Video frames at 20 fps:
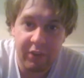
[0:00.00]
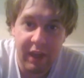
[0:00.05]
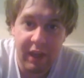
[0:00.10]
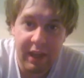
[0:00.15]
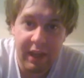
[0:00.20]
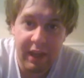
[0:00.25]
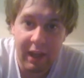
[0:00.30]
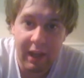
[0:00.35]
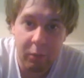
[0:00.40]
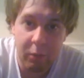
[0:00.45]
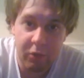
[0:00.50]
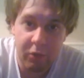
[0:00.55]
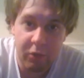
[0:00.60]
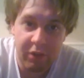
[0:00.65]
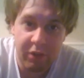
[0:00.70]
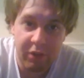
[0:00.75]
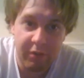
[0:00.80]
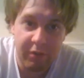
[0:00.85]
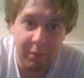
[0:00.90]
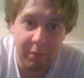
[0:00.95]
to 8
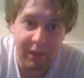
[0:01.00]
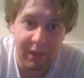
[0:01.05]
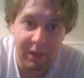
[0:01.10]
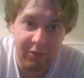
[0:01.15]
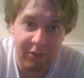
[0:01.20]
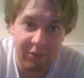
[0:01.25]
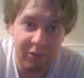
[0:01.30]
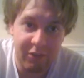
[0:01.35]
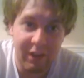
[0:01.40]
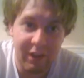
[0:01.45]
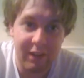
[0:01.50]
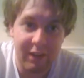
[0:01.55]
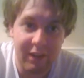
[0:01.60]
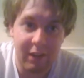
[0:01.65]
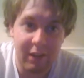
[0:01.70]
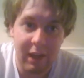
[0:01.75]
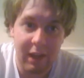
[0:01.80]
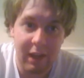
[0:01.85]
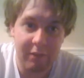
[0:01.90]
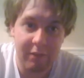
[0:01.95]
hours if you manage to stay
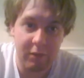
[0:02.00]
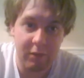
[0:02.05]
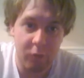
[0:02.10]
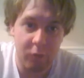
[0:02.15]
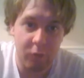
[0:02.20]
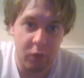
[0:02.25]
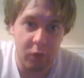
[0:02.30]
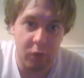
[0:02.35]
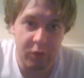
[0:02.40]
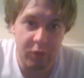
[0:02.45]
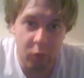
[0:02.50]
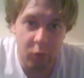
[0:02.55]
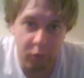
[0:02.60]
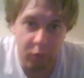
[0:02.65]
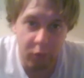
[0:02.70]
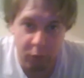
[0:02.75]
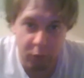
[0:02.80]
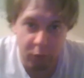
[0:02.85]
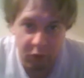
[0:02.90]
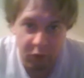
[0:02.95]
alive and avoid all
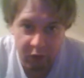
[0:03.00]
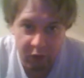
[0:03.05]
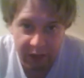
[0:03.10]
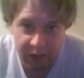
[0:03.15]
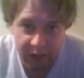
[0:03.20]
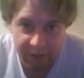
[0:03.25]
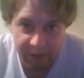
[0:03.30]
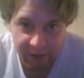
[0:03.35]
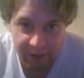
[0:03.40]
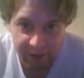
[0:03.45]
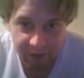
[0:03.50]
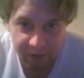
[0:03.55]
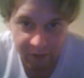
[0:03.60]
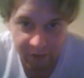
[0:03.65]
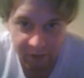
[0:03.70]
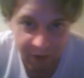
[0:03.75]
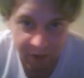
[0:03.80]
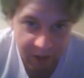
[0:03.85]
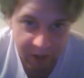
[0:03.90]
the wrong endings.